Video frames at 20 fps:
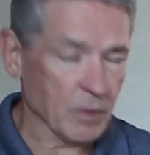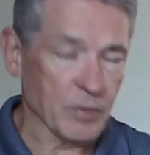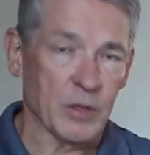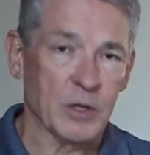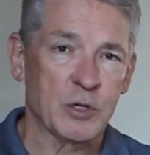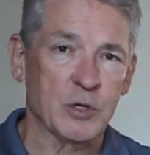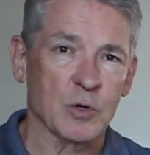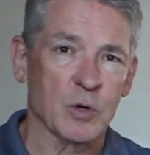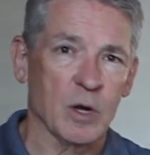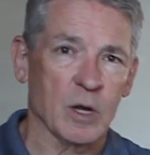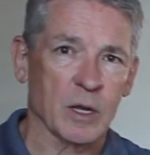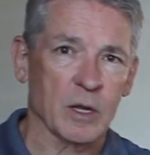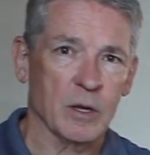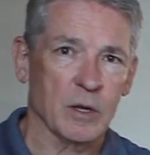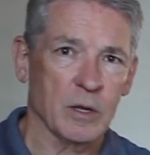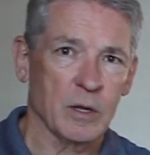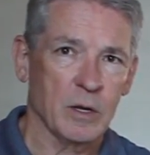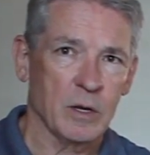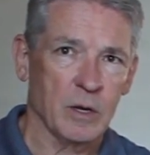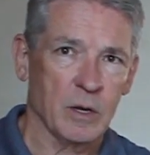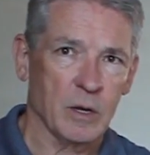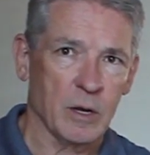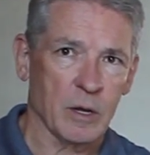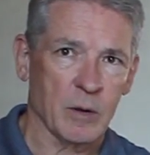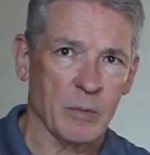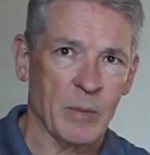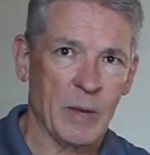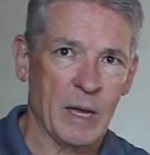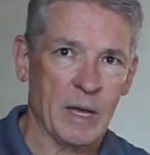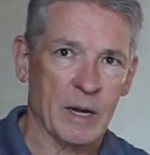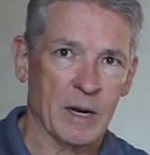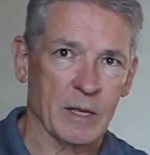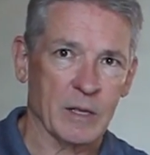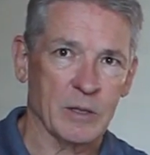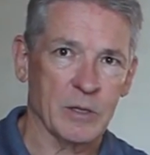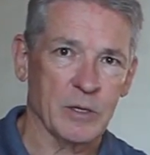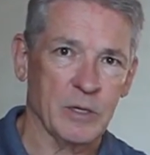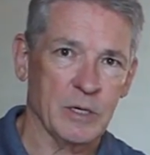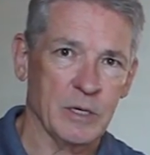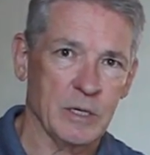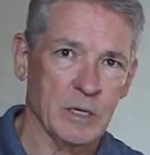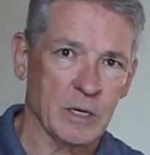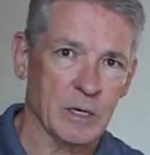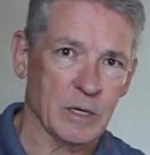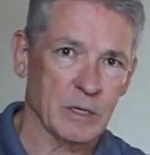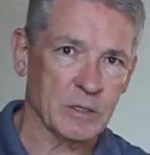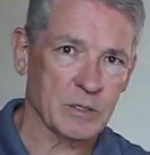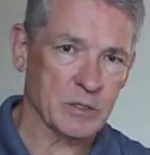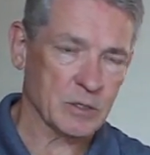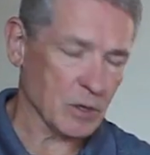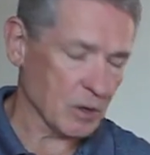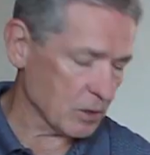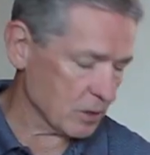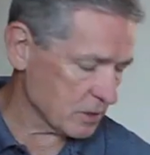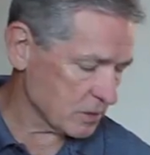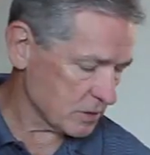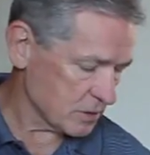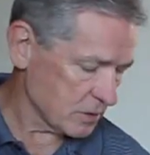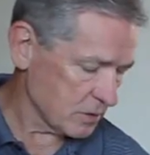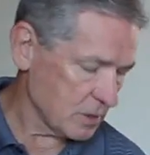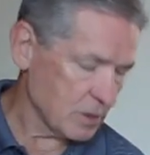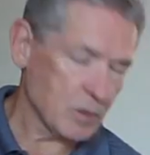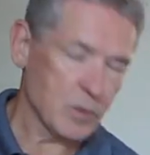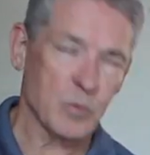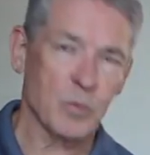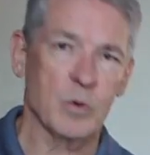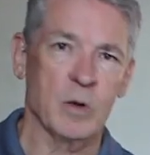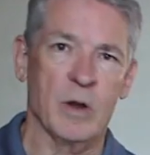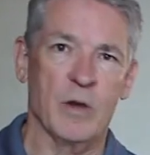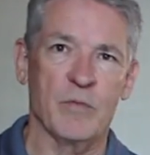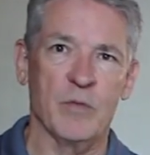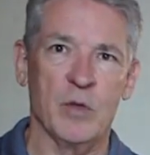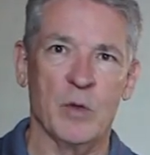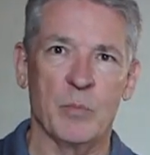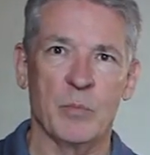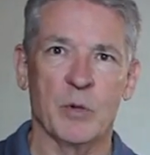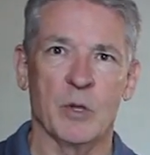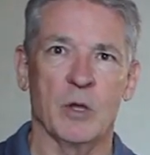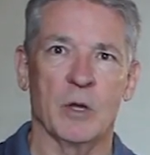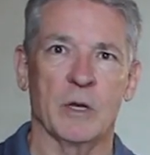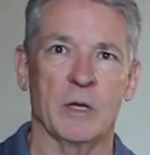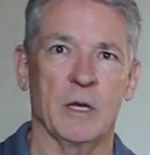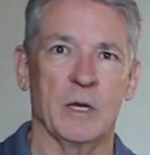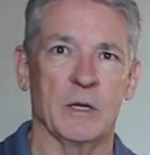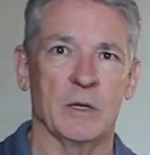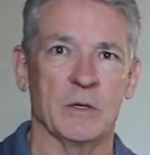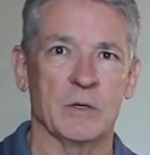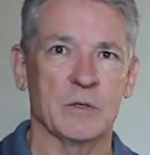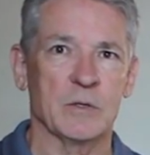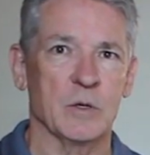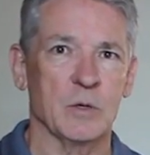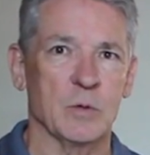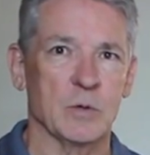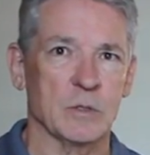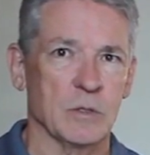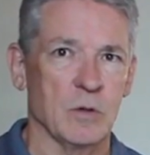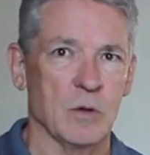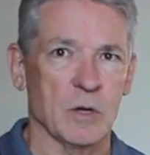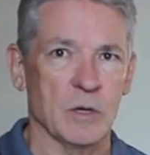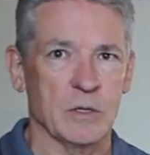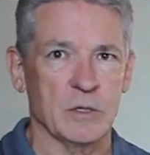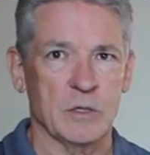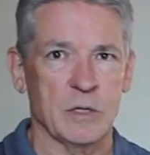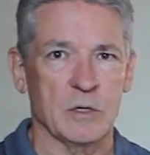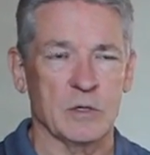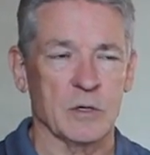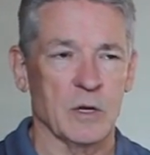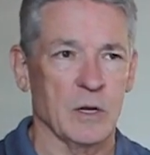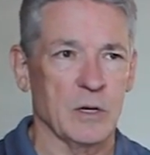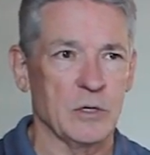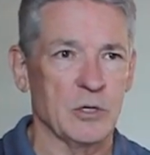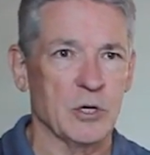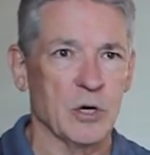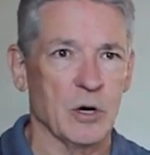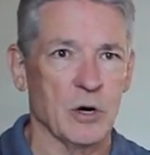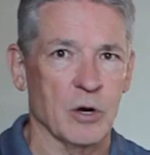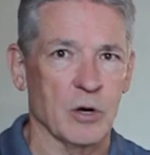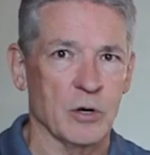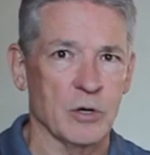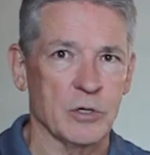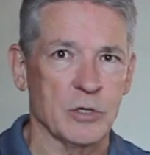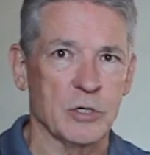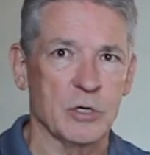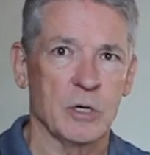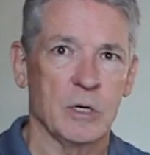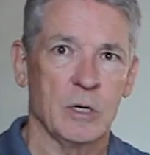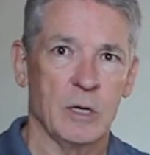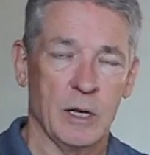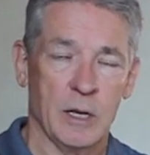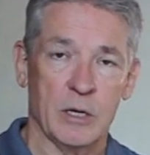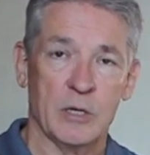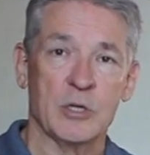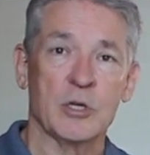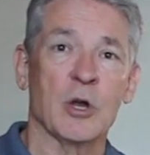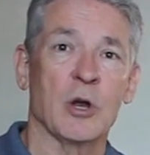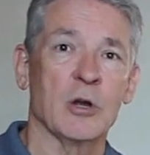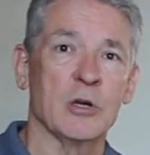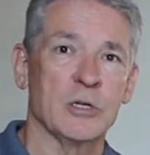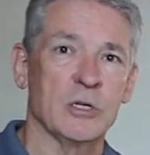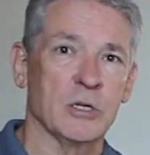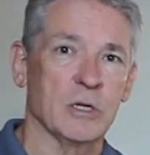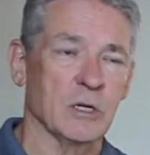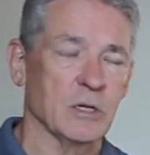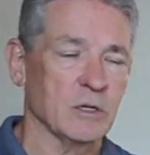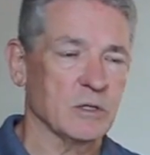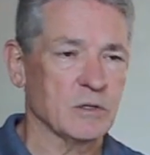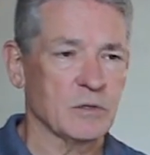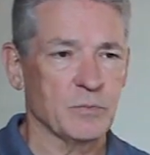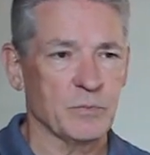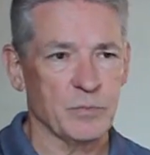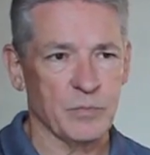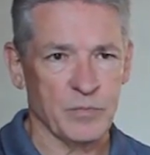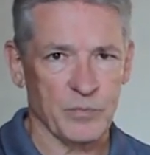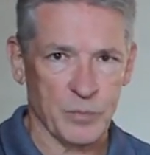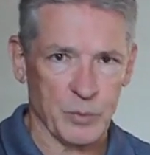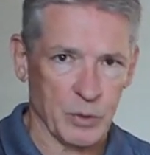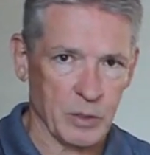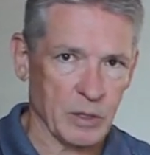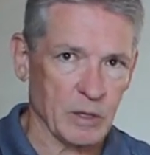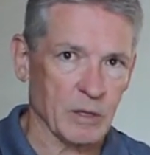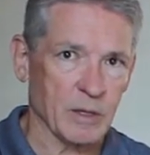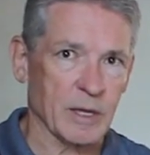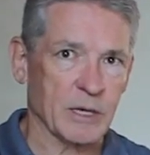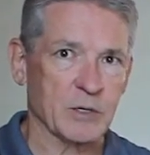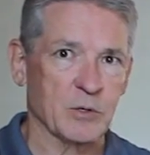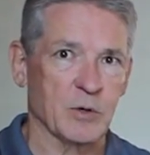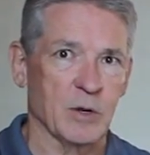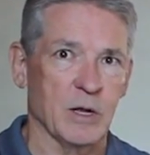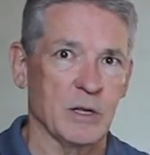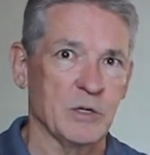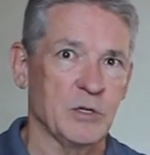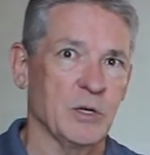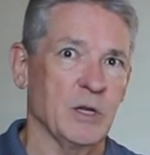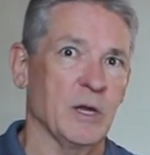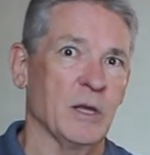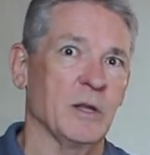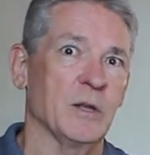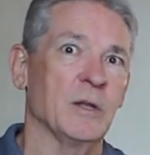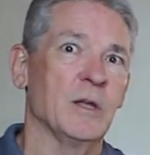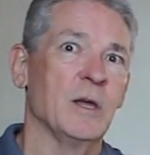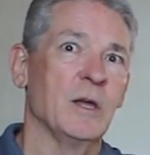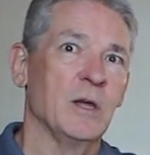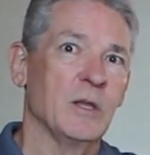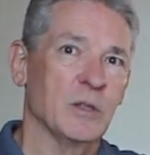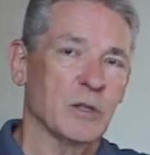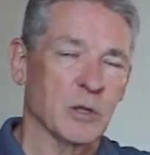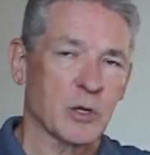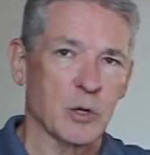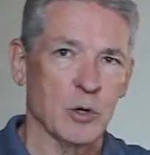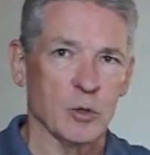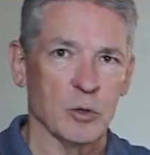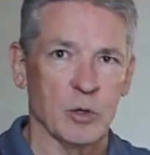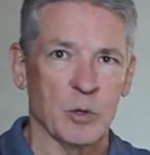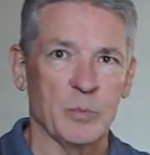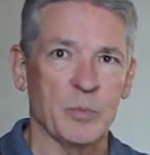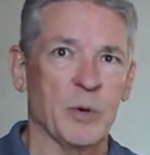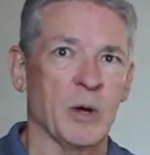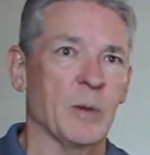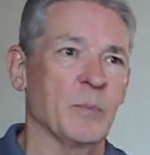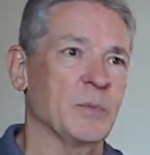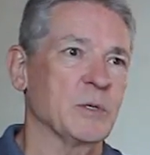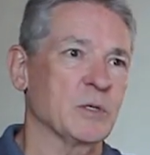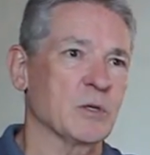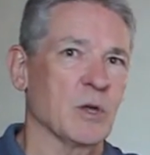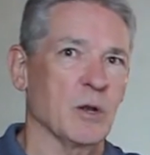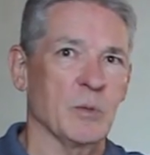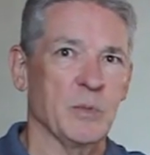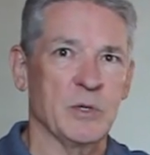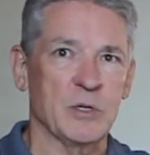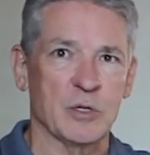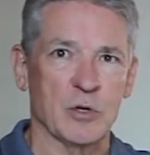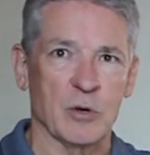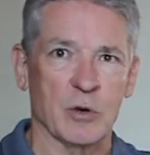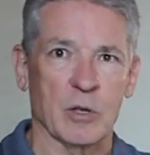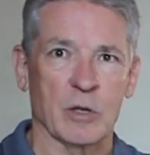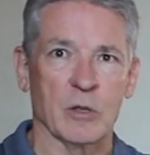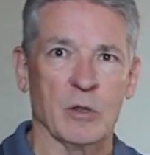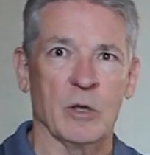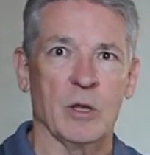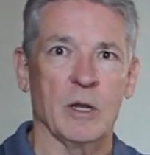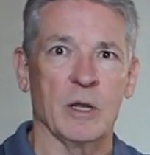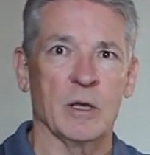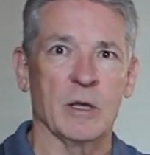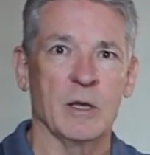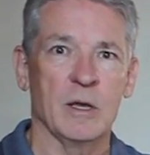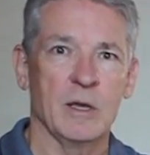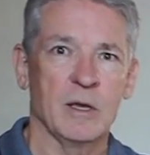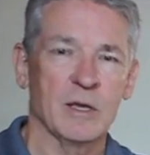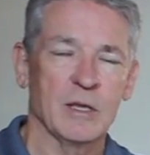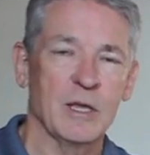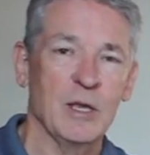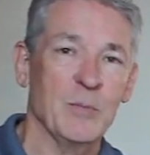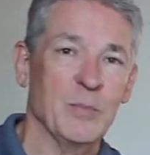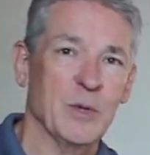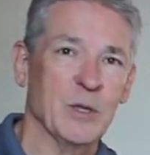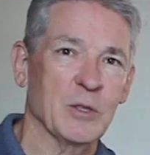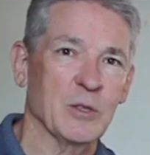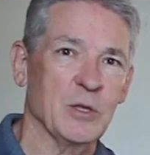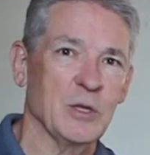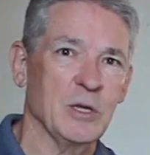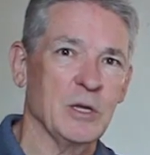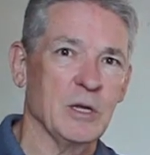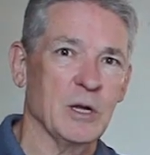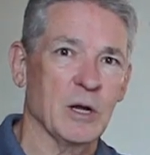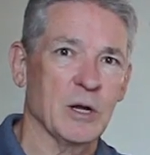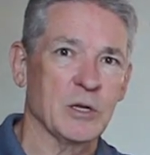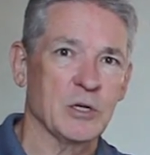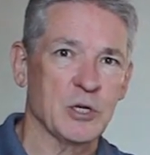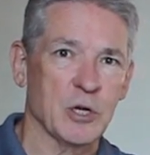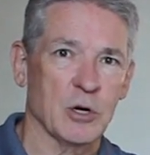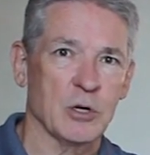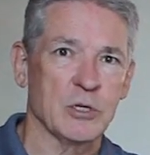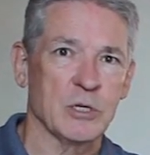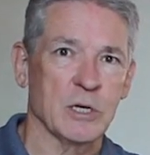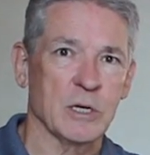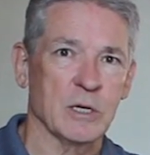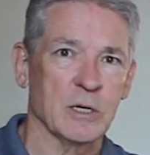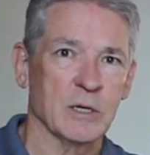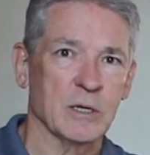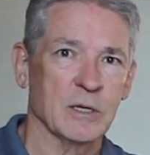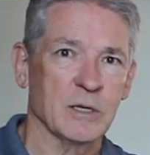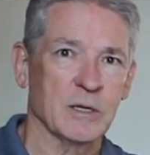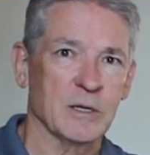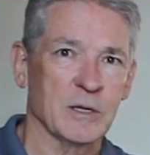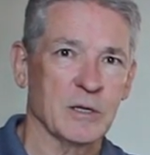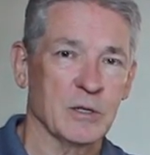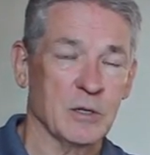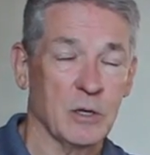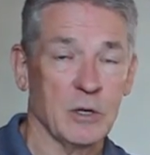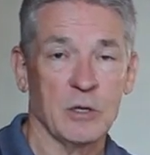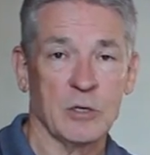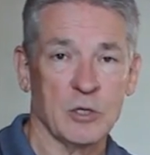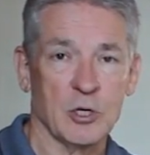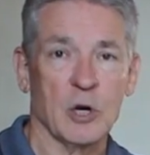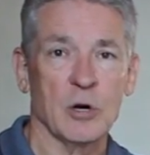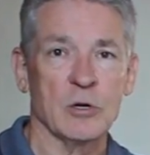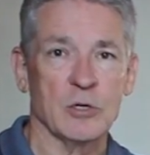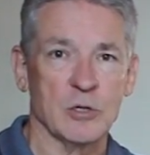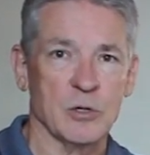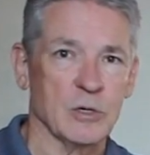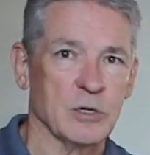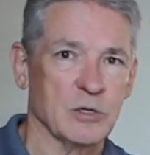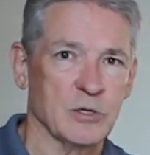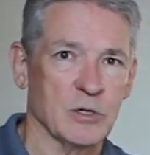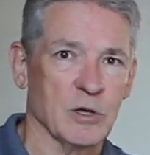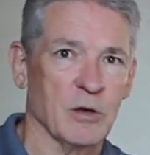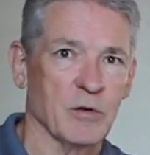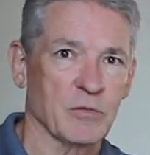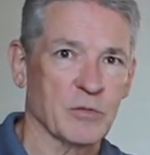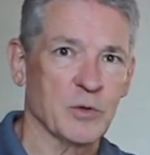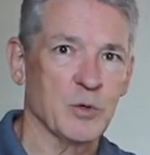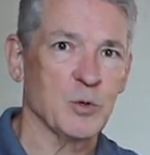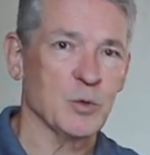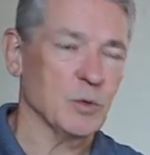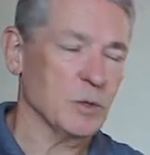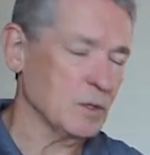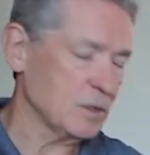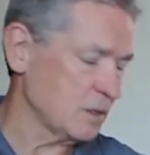on the truck automatically uh, starts whenever you plug in. So as long as it's on charge and charging, it's putting electrons in, the coolant pump is going to be circulating, keeping the uh, charging, the charger itself cool